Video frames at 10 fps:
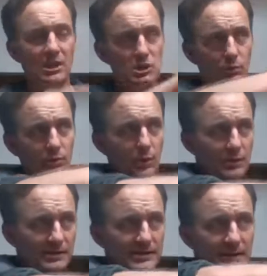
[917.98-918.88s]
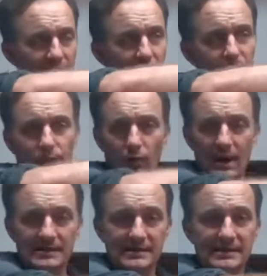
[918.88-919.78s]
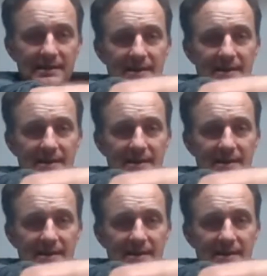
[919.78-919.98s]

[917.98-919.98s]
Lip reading: you will notice that it rises in